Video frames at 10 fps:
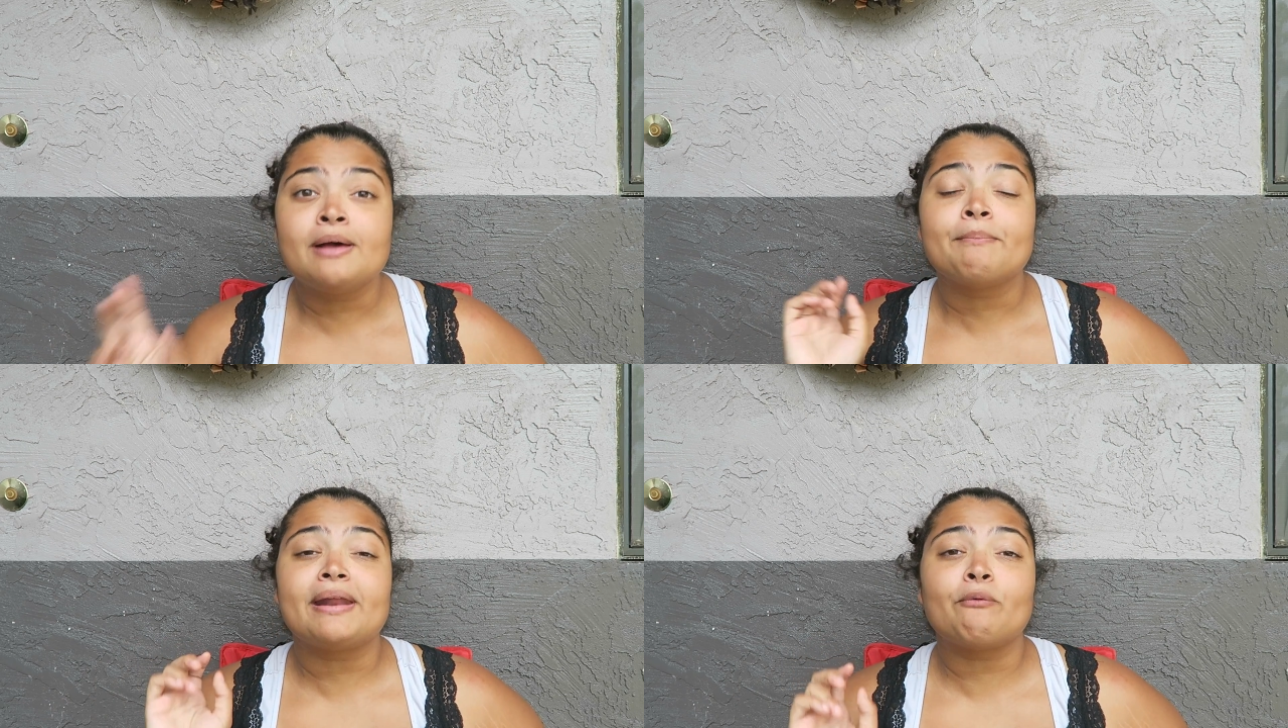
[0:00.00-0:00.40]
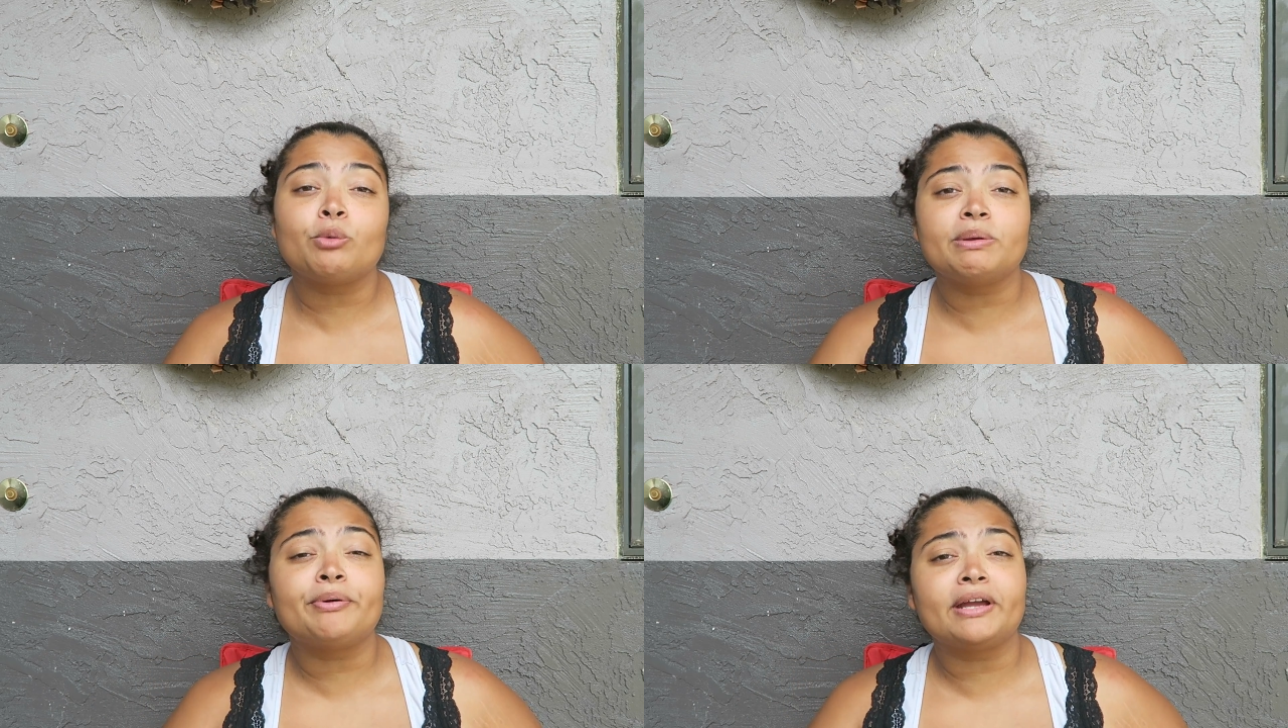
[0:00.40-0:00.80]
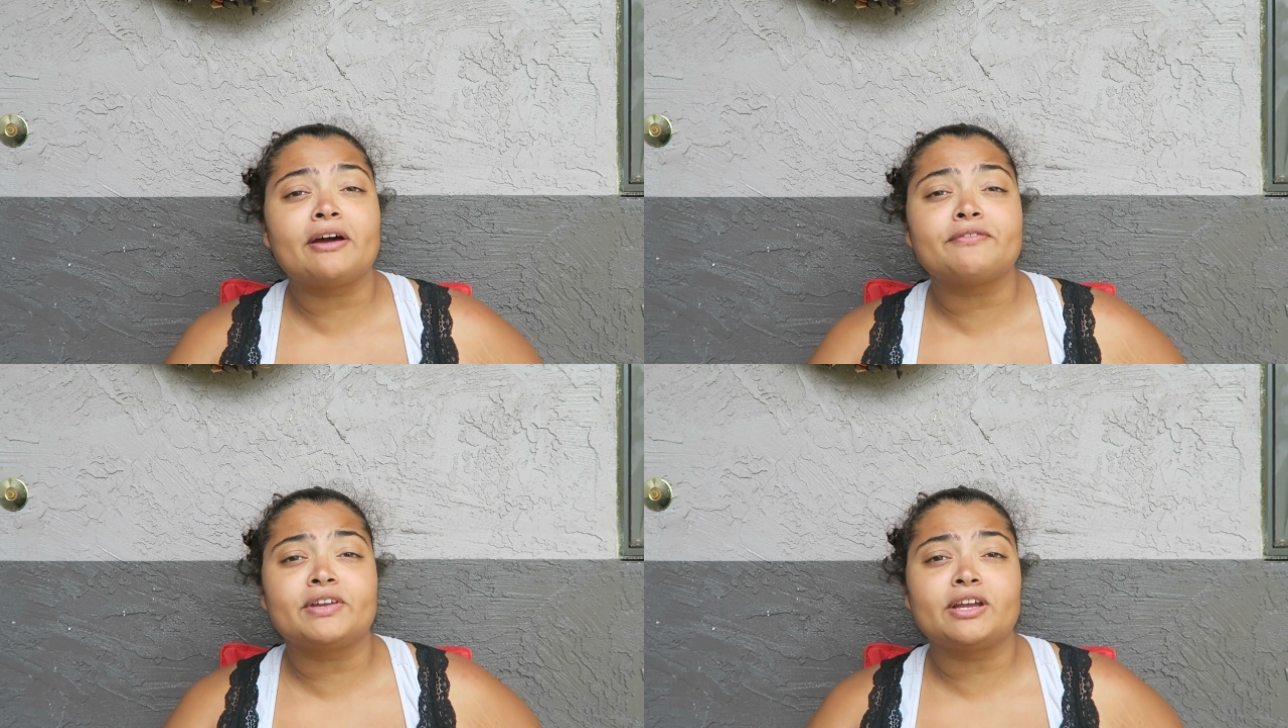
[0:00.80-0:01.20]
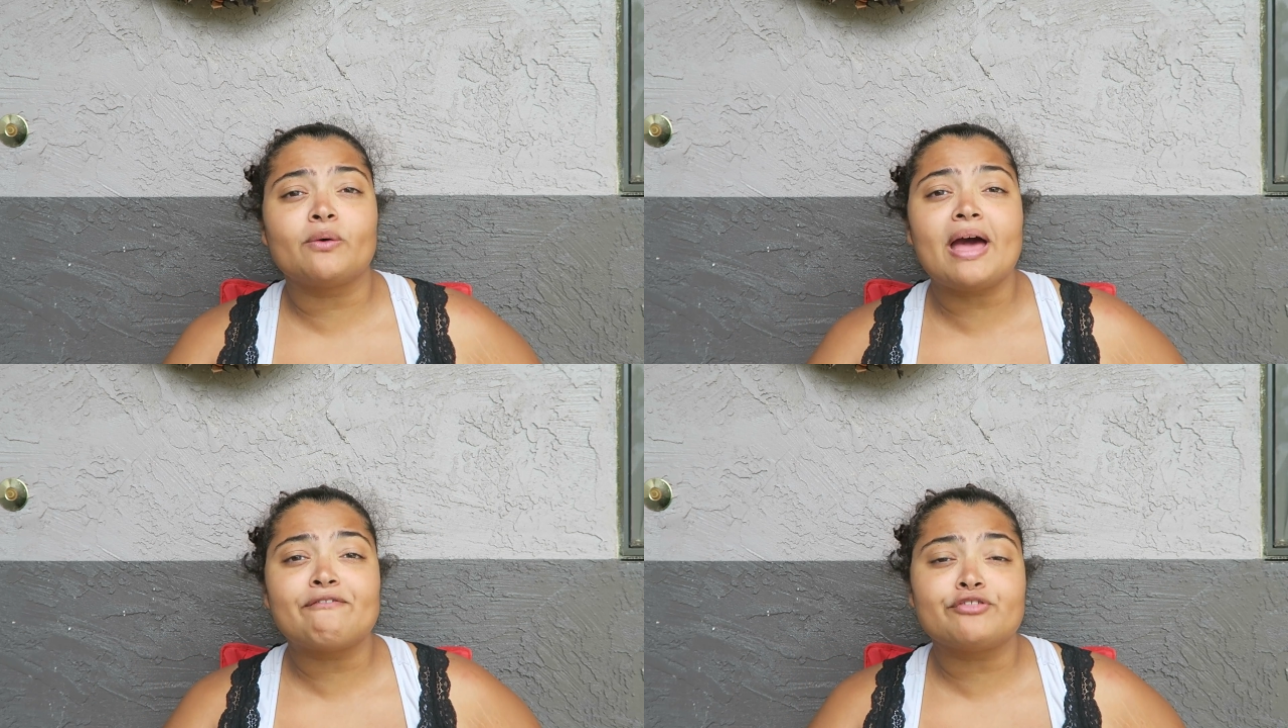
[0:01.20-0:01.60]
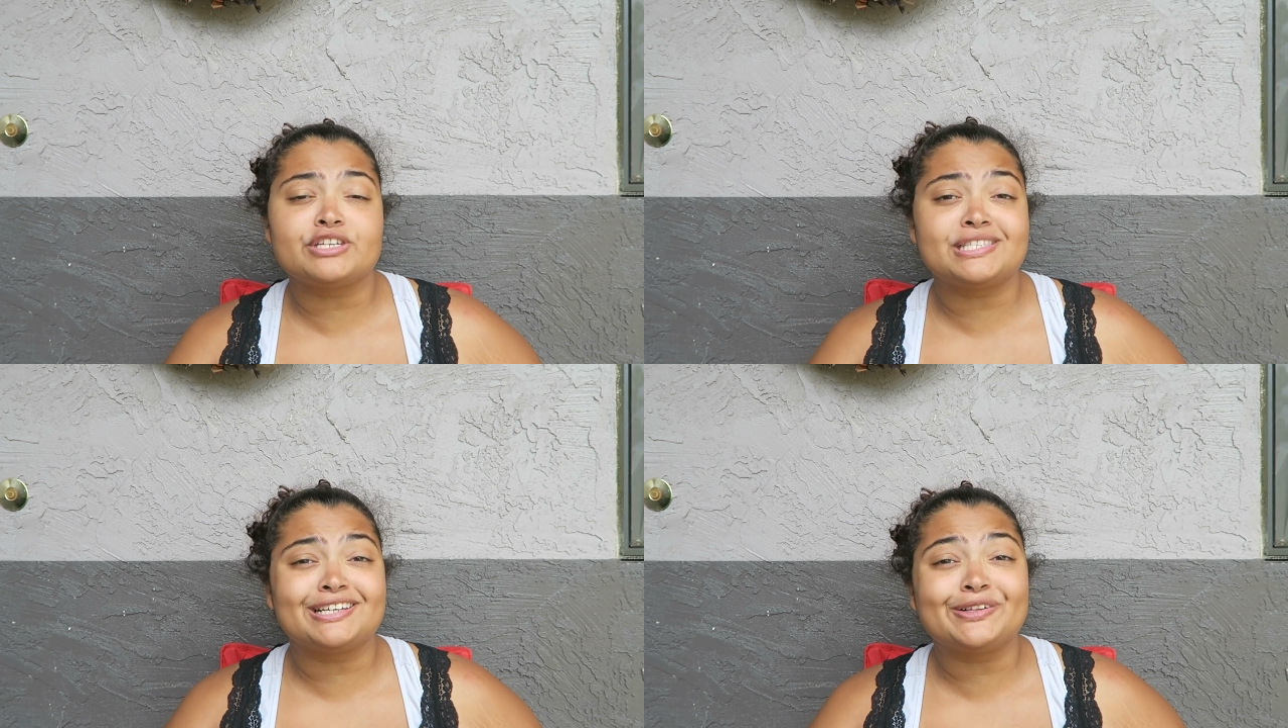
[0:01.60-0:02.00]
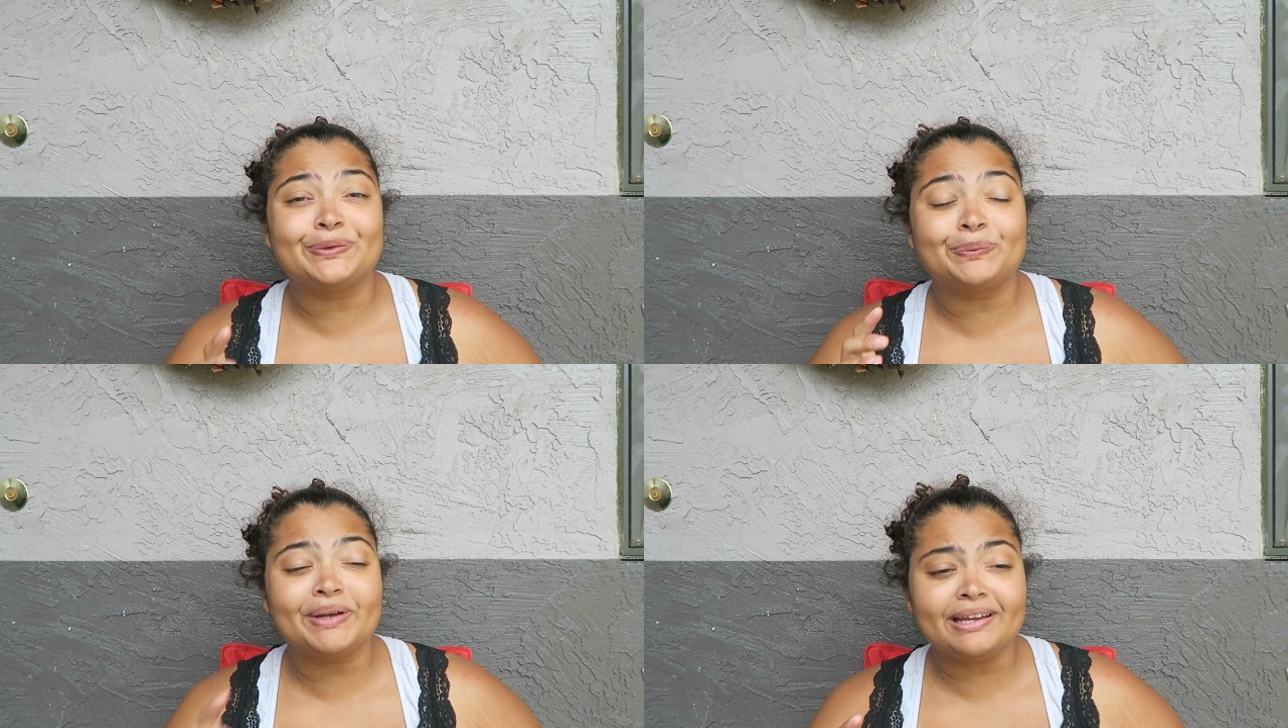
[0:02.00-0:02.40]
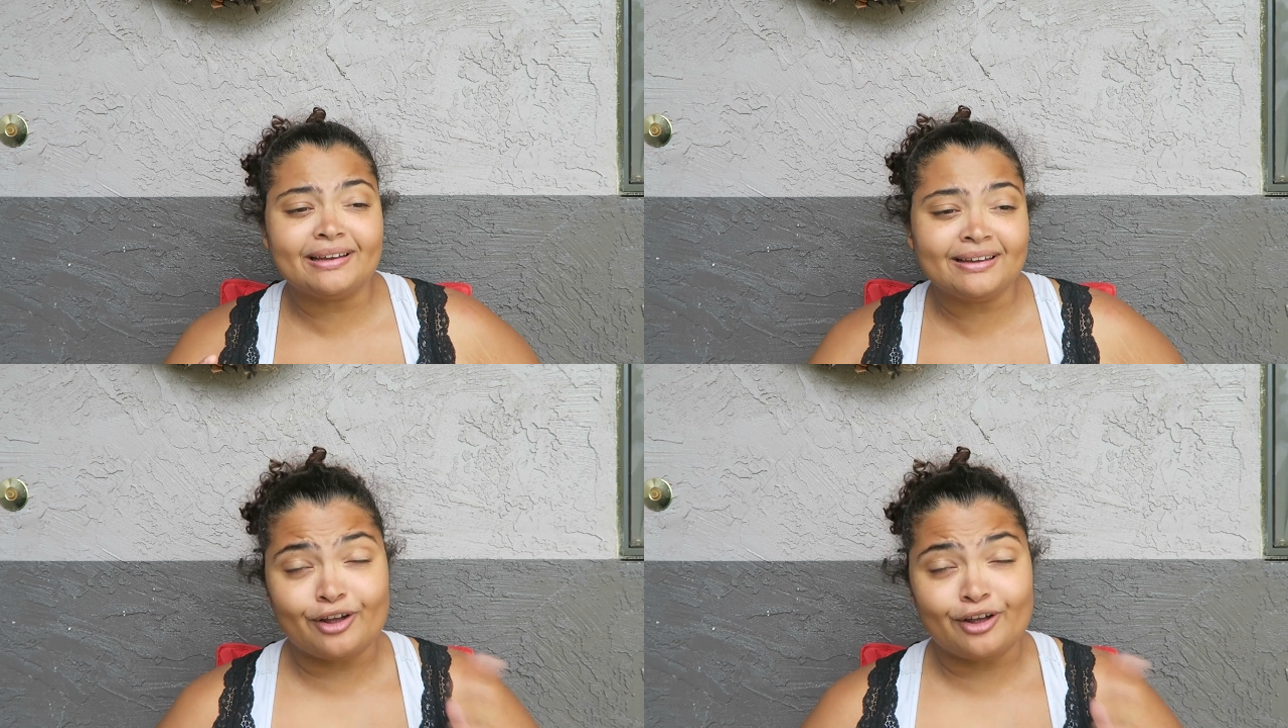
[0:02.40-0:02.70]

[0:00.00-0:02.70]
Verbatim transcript: but I will be putting out a video every single week.